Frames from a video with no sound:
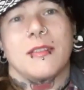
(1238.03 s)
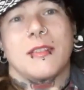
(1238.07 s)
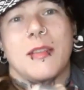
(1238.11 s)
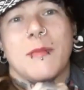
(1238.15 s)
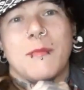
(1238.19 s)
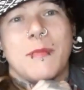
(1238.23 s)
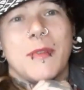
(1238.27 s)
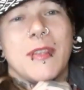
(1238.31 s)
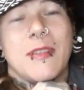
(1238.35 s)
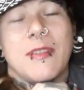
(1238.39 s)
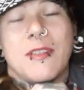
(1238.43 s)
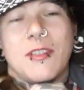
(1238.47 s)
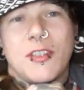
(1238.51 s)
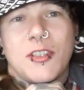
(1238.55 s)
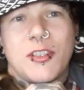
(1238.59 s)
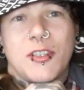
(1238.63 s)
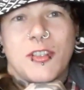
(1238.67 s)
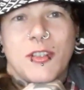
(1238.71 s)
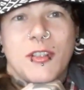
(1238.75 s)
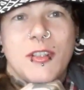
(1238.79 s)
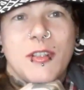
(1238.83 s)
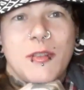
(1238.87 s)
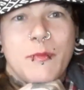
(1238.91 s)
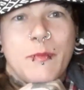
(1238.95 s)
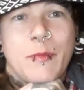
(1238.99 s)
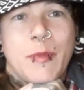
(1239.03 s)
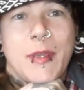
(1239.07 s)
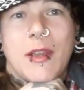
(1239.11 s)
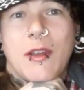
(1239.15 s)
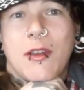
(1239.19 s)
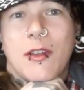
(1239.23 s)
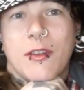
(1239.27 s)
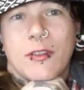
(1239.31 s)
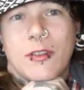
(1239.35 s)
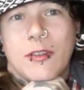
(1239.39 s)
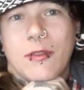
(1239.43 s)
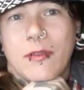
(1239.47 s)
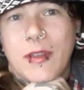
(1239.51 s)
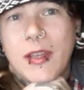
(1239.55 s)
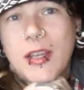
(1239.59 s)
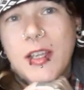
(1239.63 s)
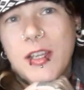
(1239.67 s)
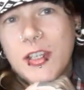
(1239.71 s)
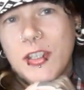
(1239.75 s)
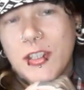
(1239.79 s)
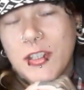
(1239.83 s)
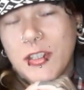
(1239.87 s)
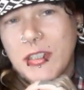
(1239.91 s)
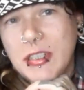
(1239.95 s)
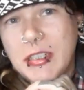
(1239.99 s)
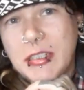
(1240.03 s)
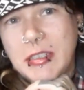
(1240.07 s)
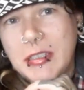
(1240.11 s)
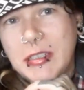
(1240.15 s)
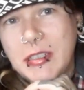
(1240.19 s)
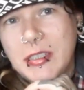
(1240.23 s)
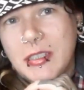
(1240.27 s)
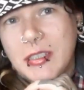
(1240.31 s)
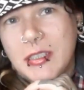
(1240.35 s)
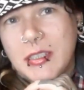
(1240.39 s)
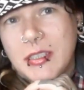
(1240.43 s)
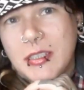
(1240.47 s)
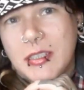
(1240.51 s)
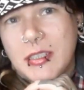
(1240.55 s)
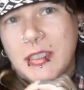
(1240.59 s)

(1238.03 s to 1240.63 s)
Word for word: something that shouldn't be controversial.